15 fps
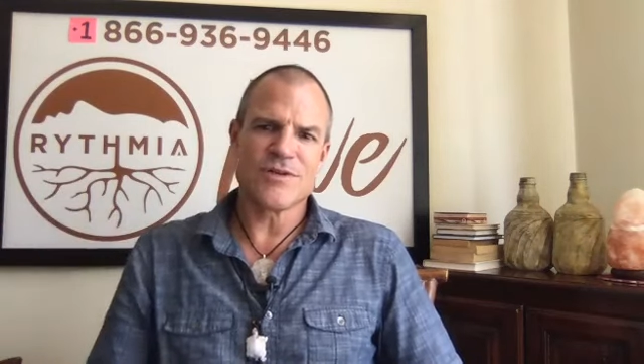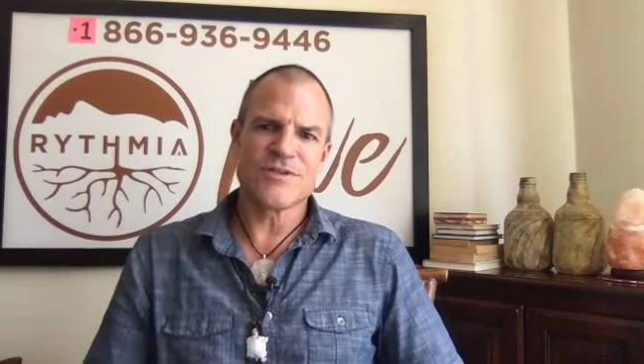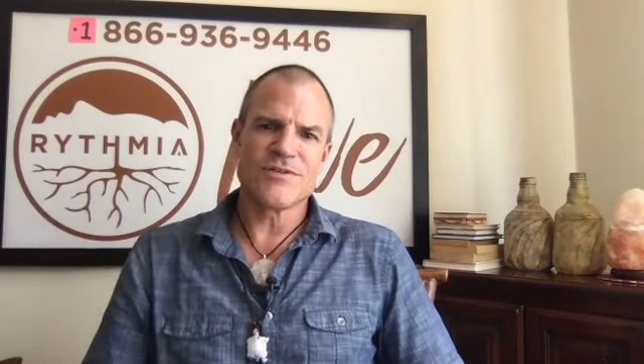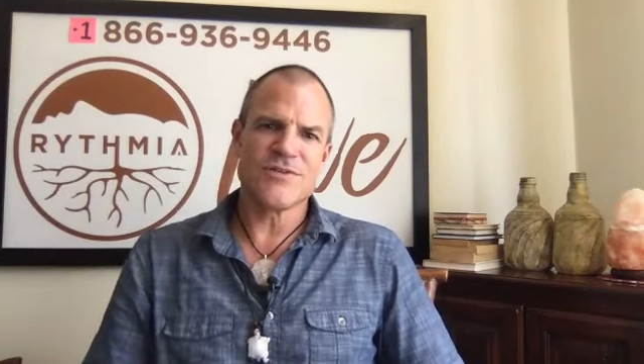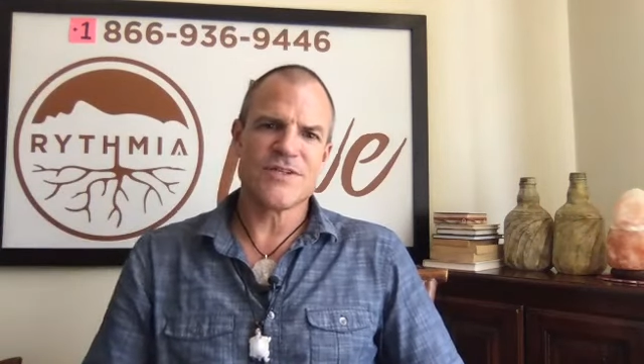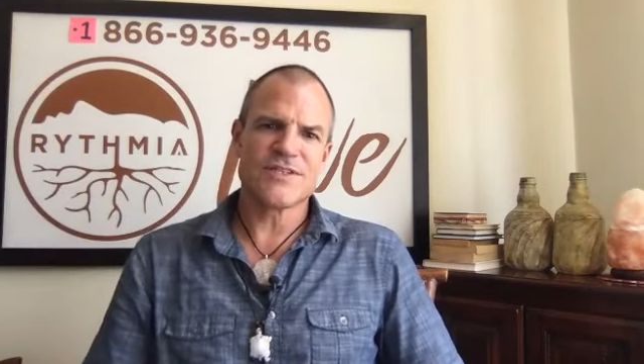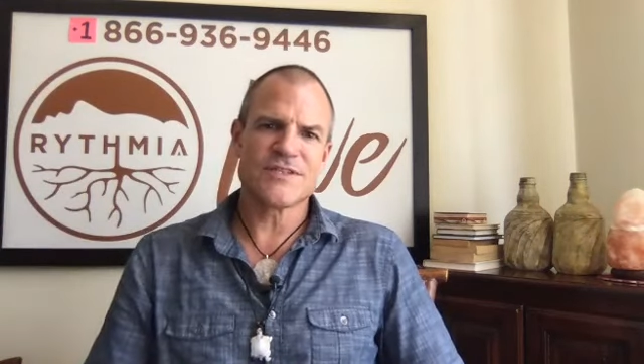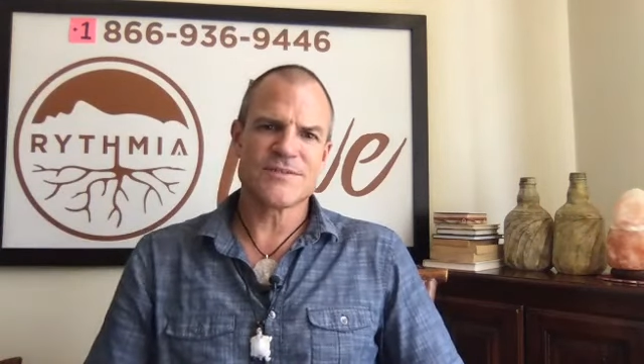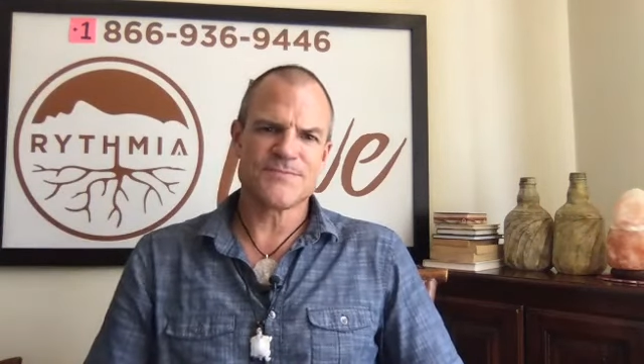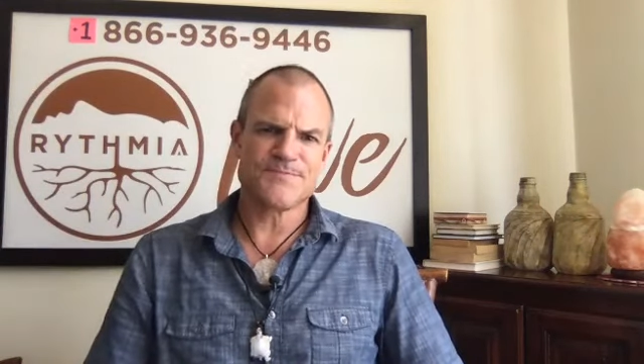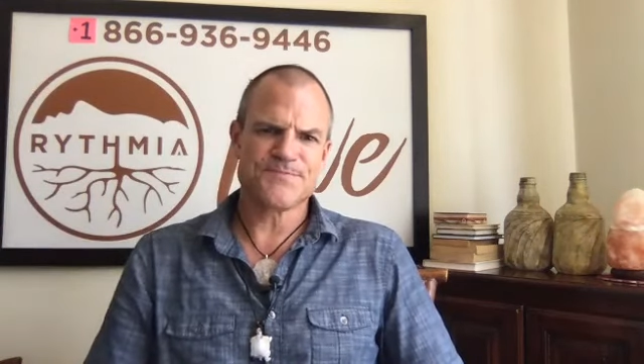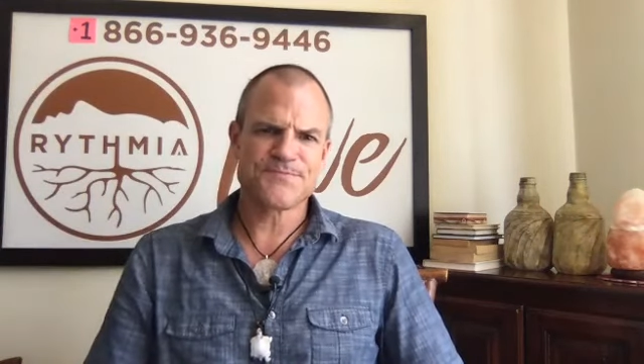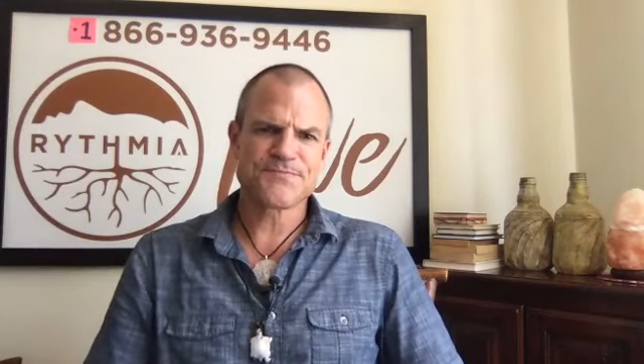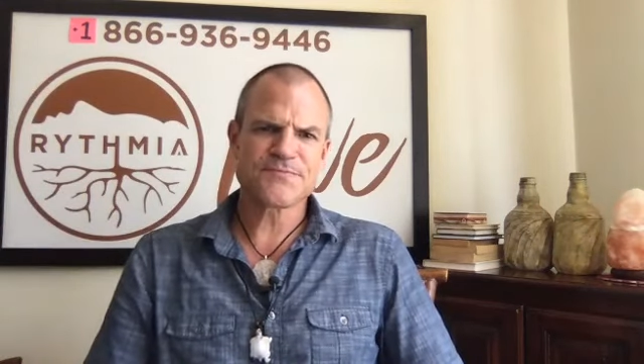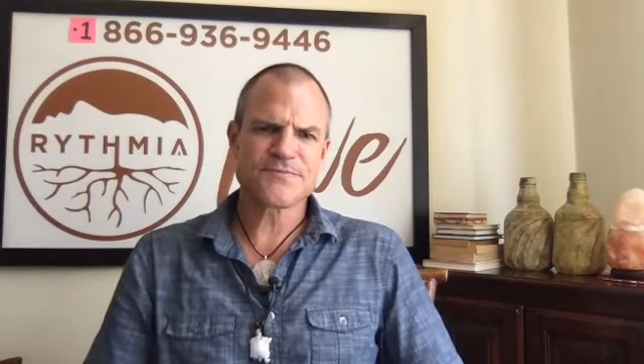to us,
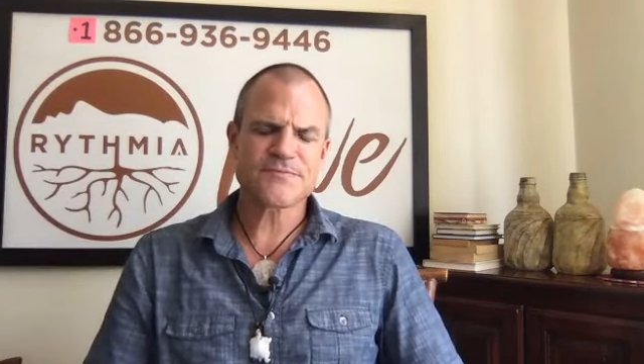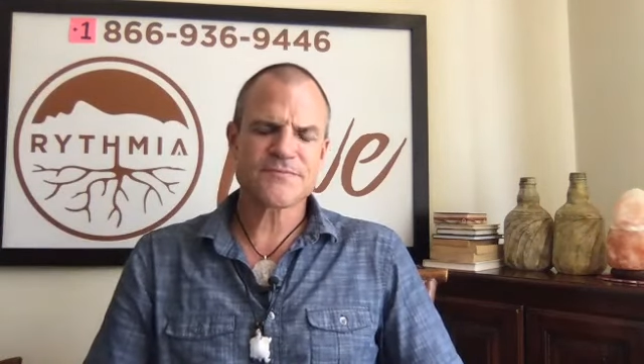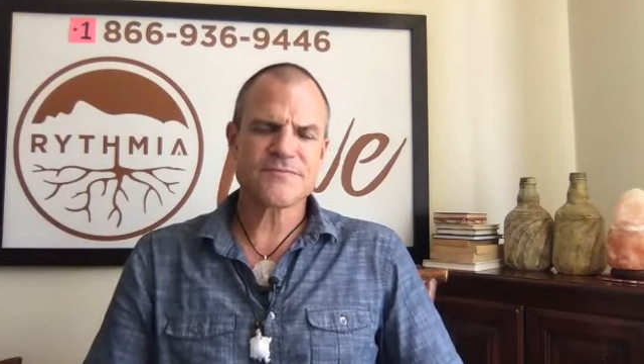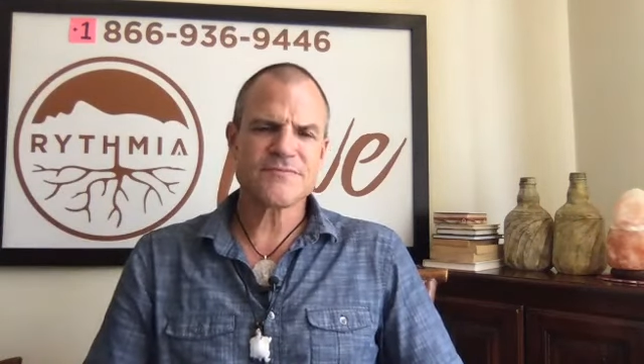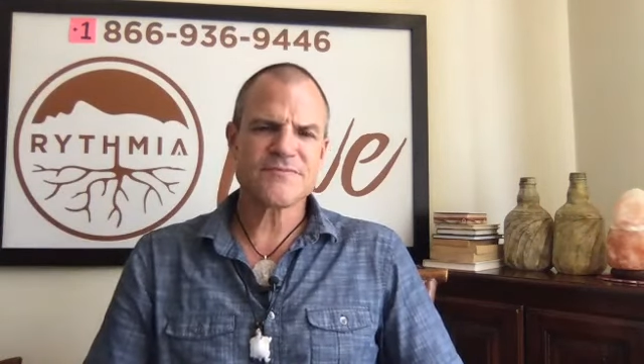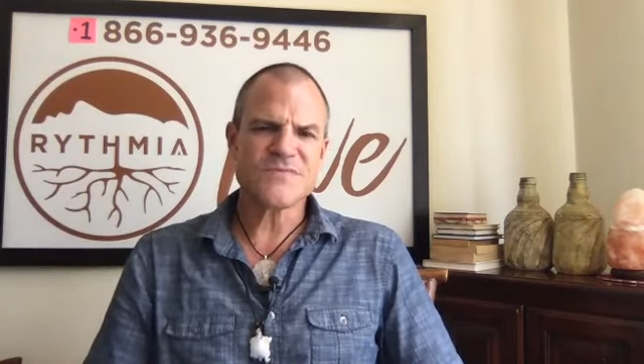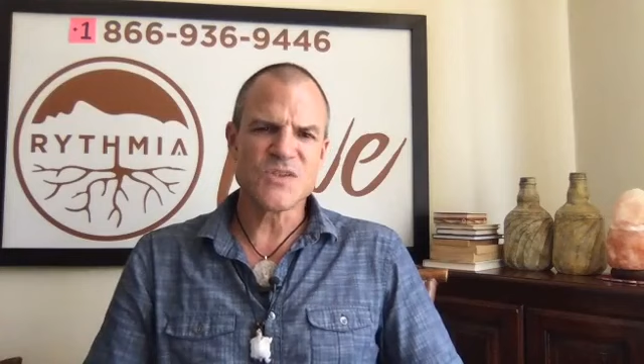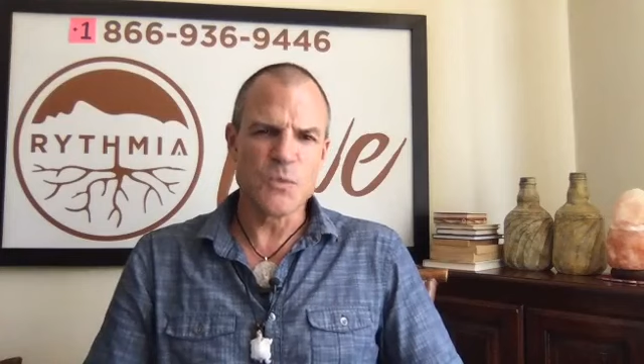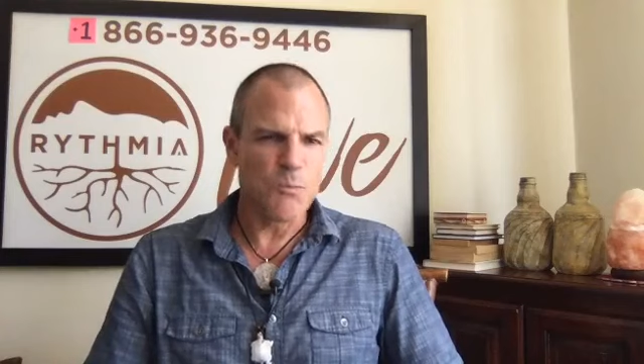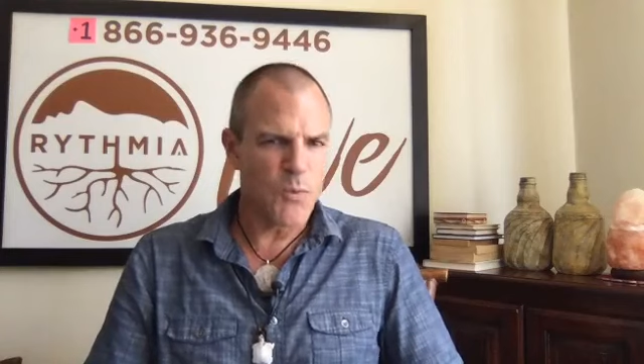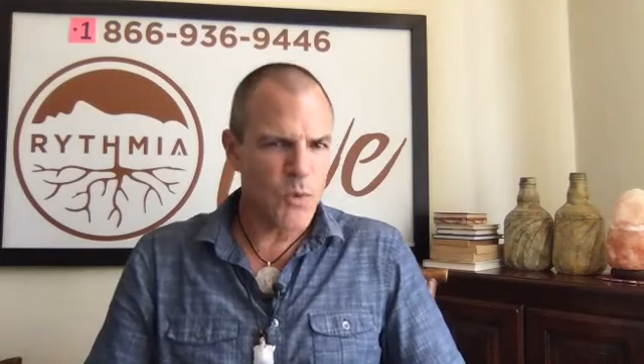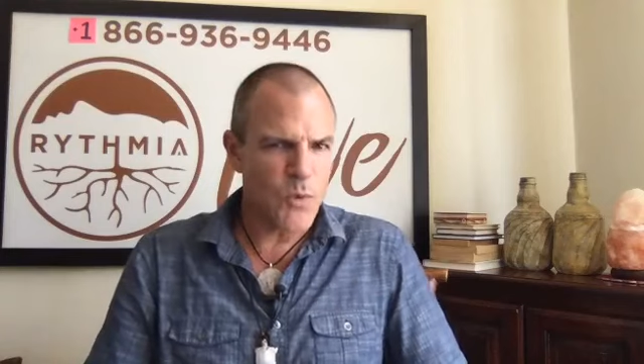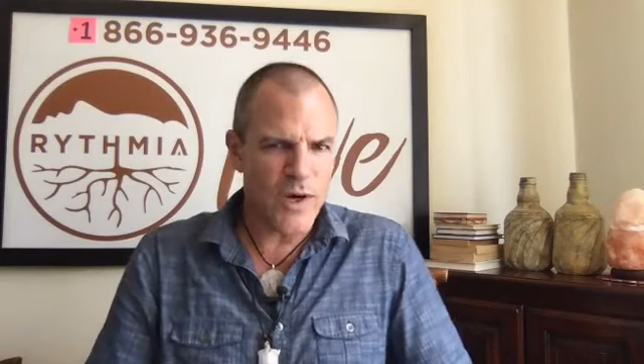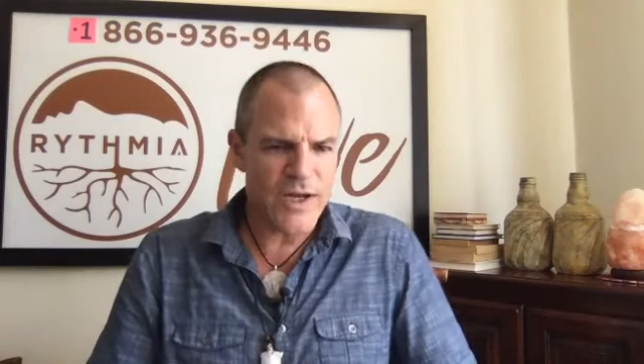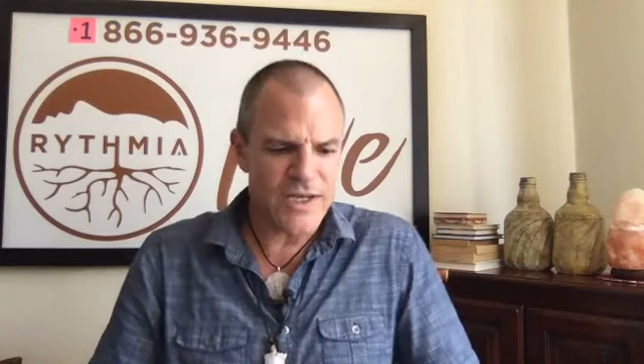but
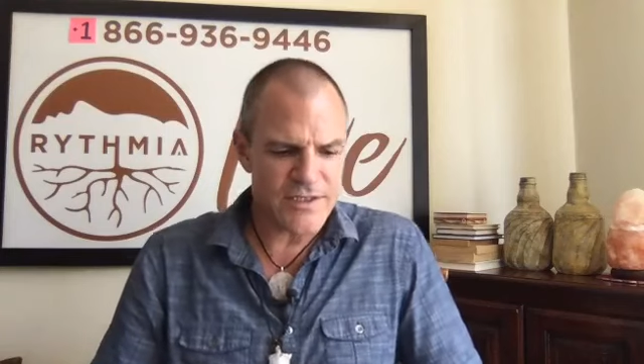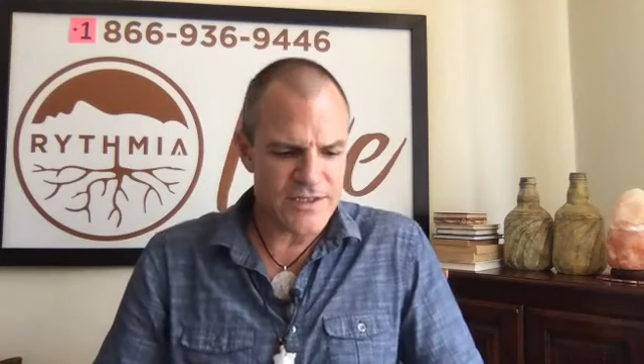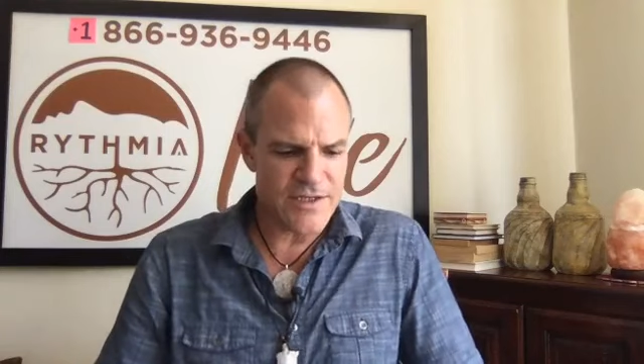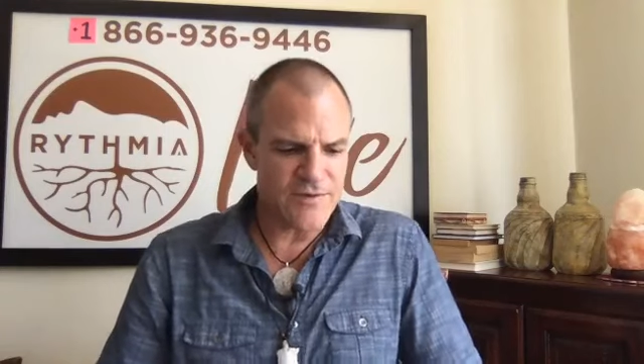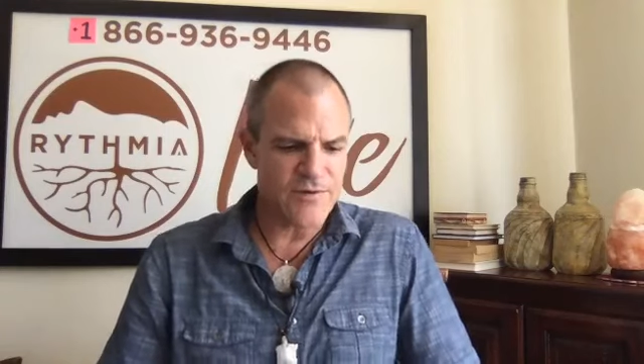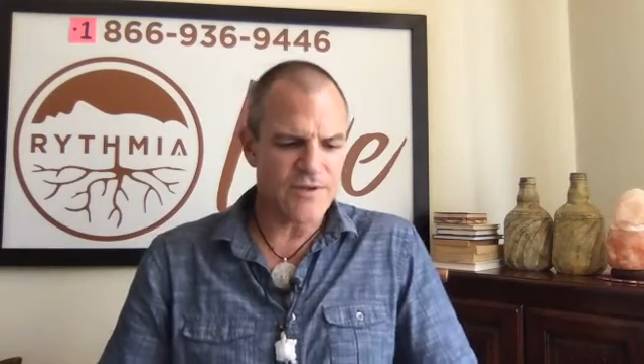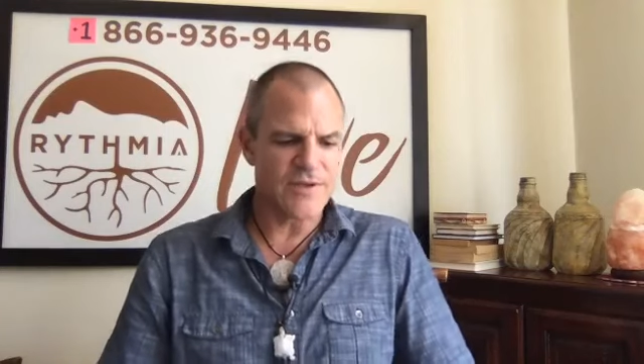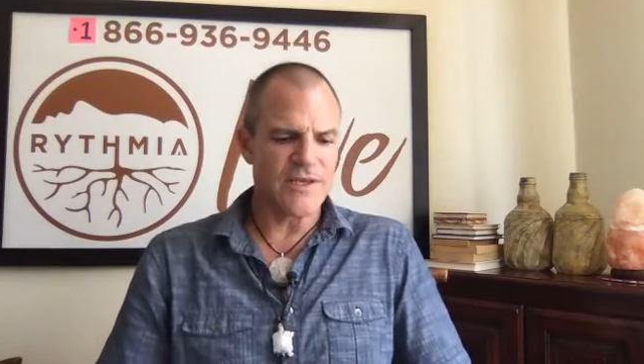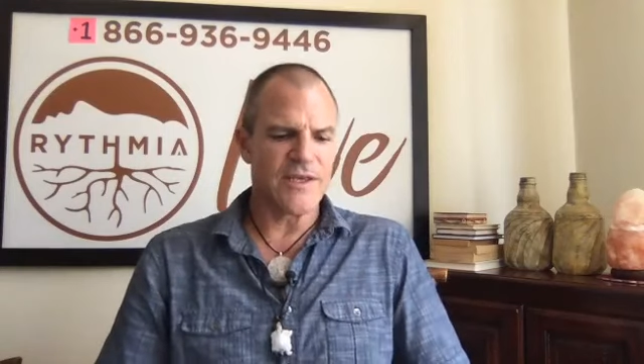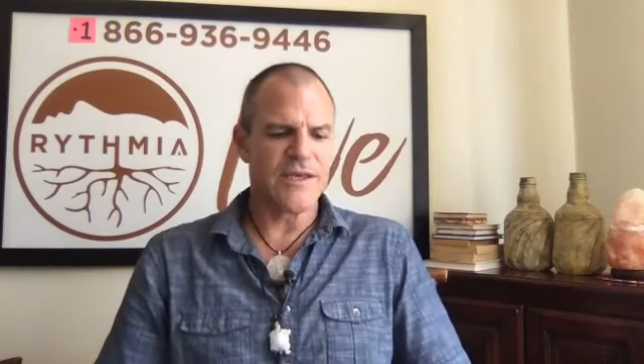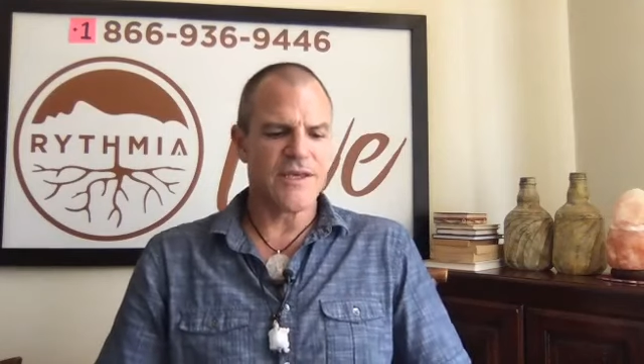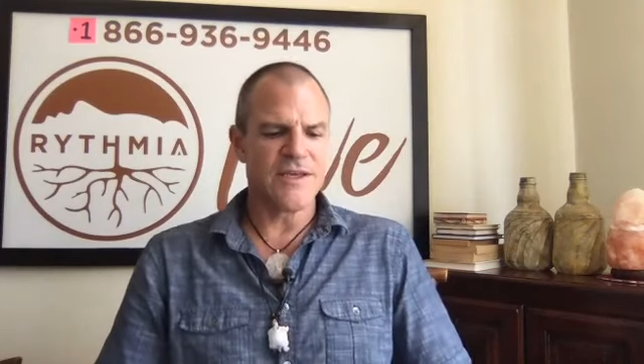what is it really?